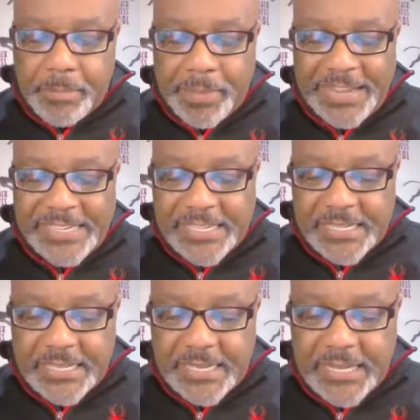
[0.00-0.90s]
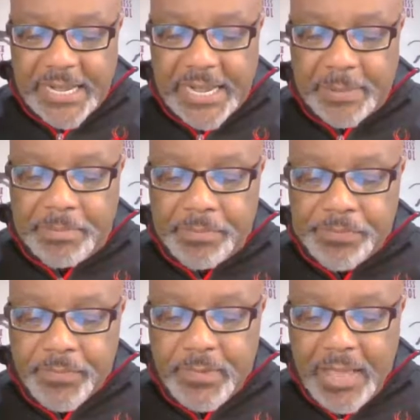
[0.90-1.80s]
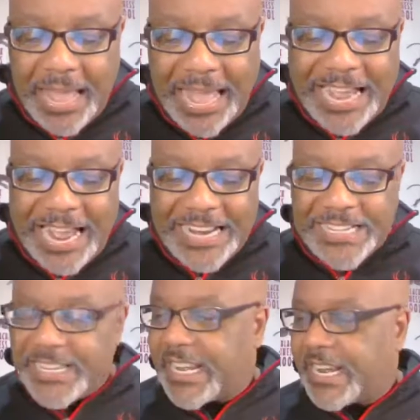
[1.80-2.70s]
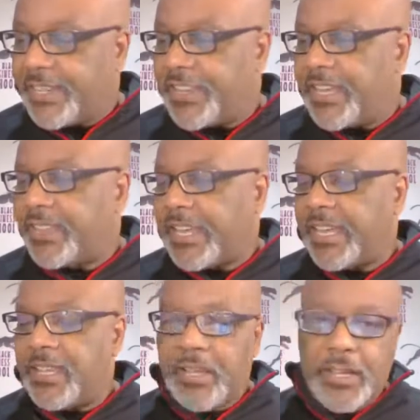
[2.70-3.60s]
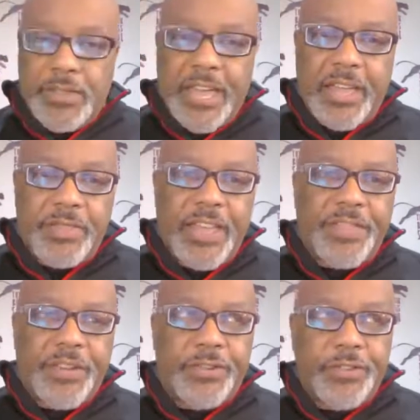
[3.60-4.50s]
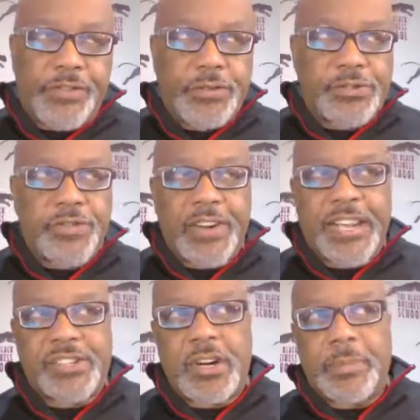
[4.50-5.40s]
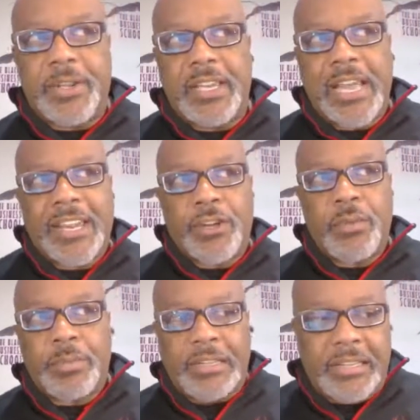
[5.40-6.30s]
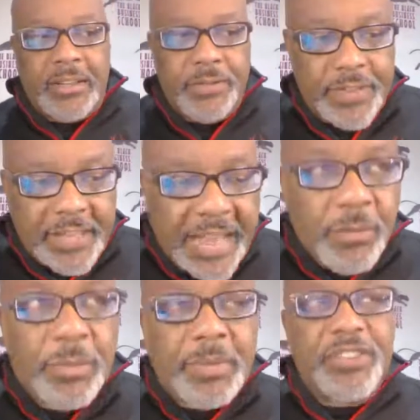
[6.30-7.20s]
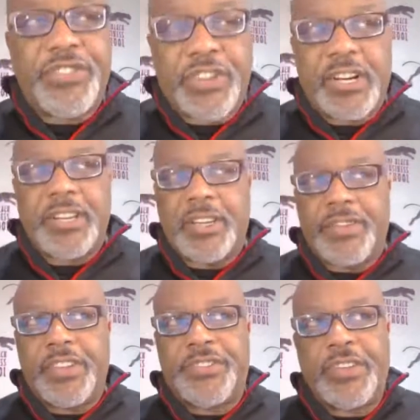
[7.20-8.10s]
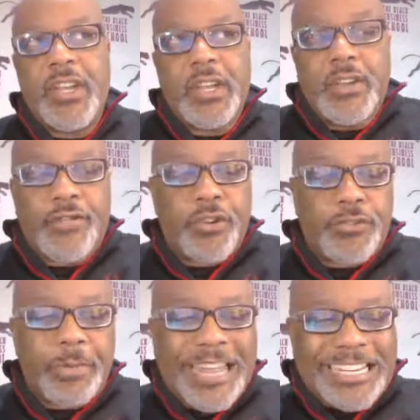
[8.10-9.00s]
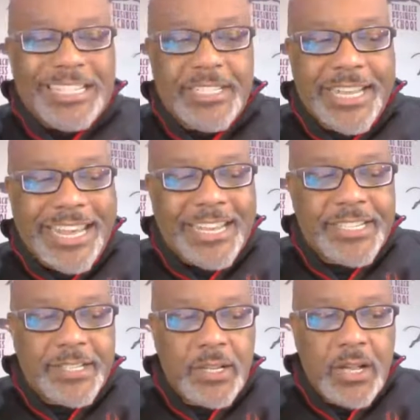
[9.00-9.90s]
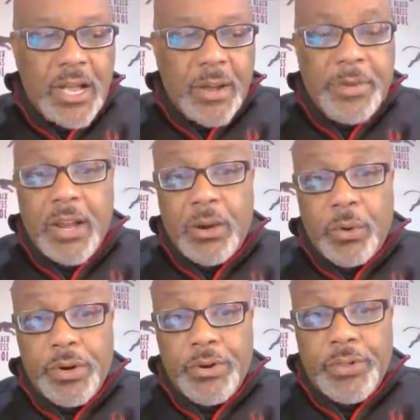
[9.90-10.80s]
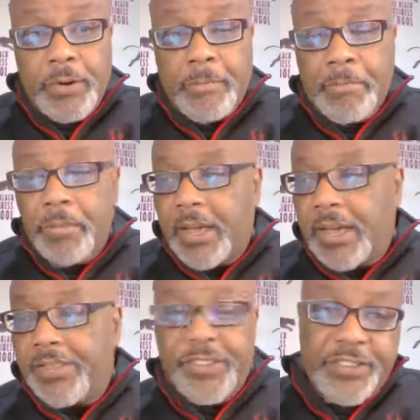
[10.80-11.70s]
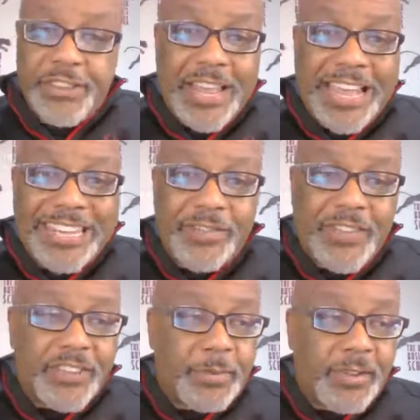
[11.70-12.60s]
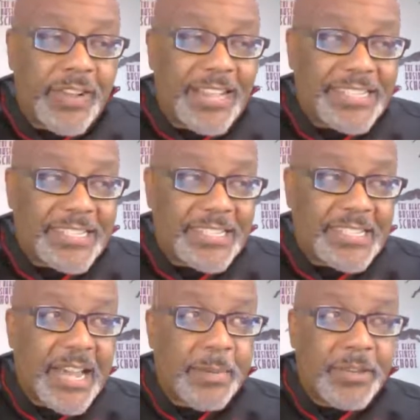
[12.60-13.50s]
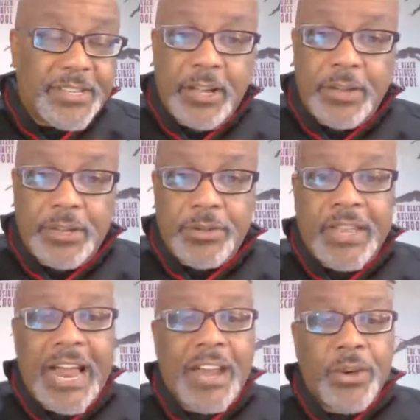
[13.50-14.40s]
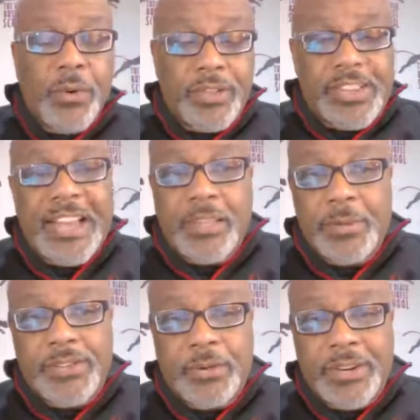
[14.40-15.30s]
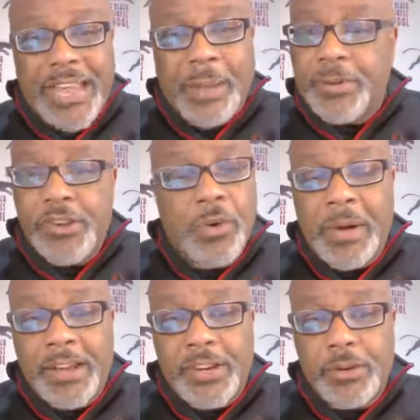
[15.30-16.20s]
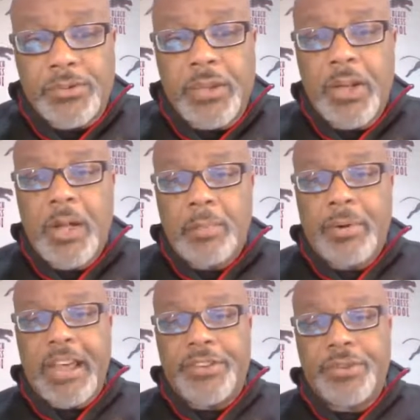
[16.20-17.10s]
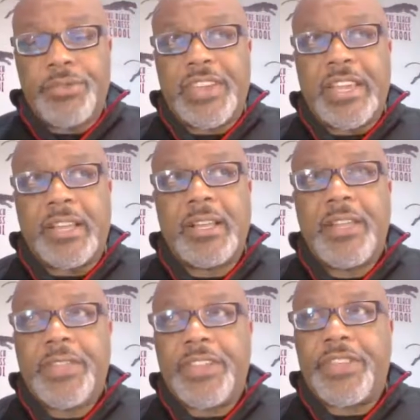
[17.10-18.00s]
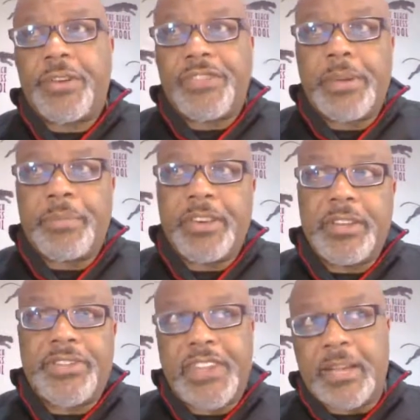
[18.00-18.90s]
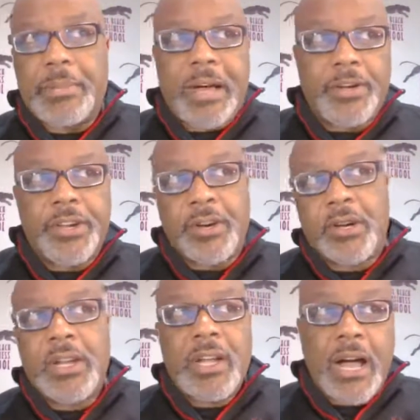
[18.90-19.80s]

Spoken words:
basically, I just kind of think that there's a future for XRP. I would be stunned if this enforcement action lasts. I'm not a lawyer though, and this is not investment advice. This is not me telling you that I know exactly what's going to happen. Nobody knows, but I do think that there's something to think about here